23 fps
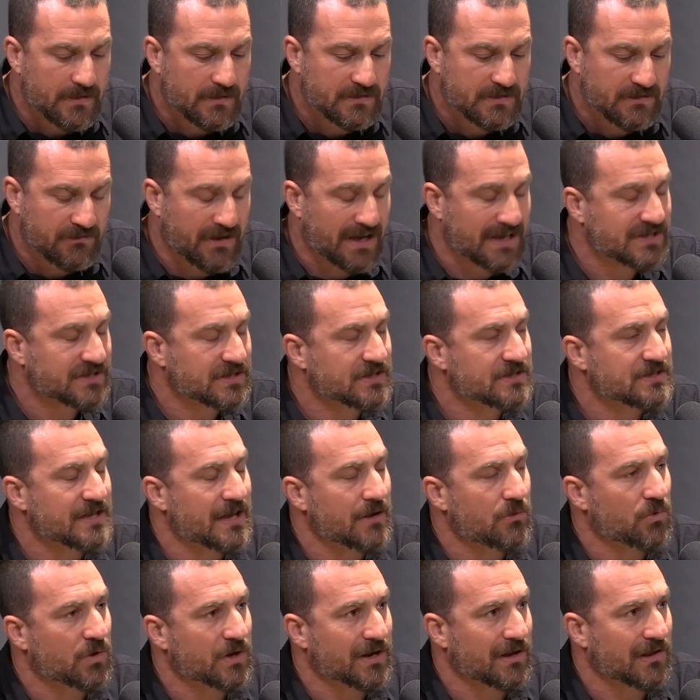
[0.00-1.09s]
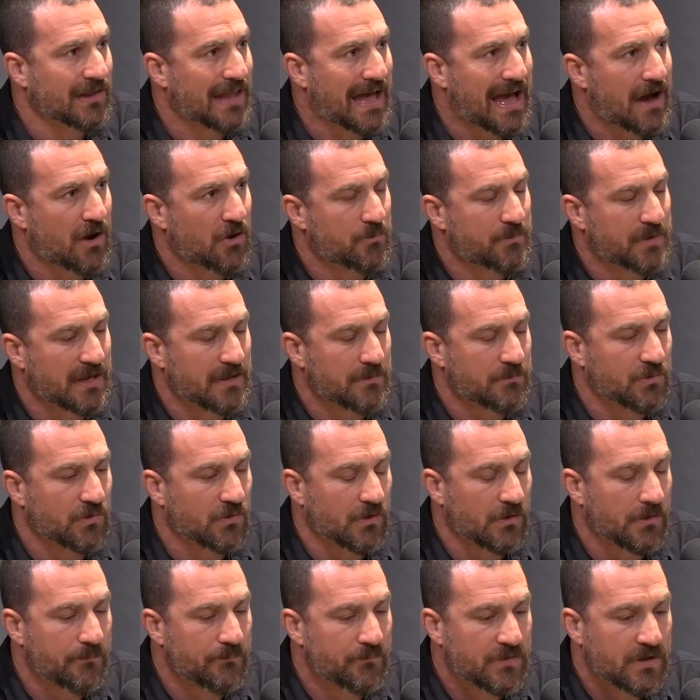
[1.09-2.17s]
devices that would allow
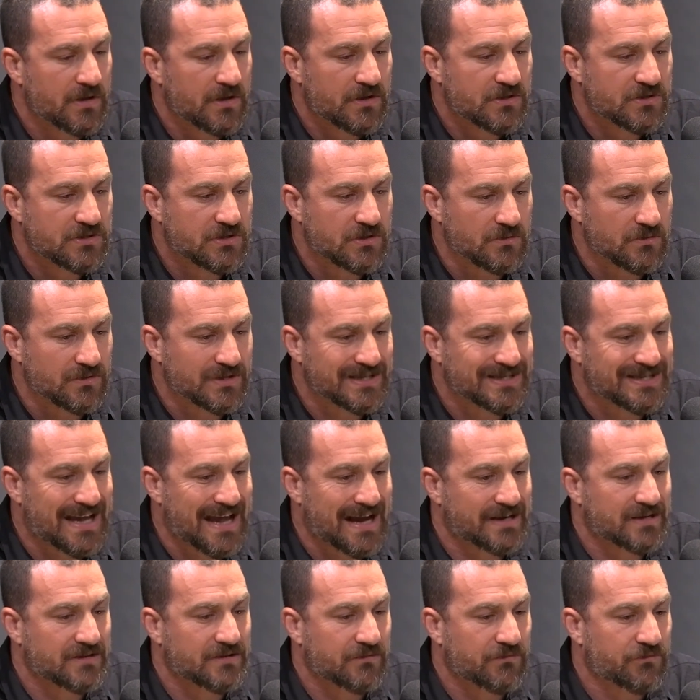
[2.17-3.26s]
people to detect,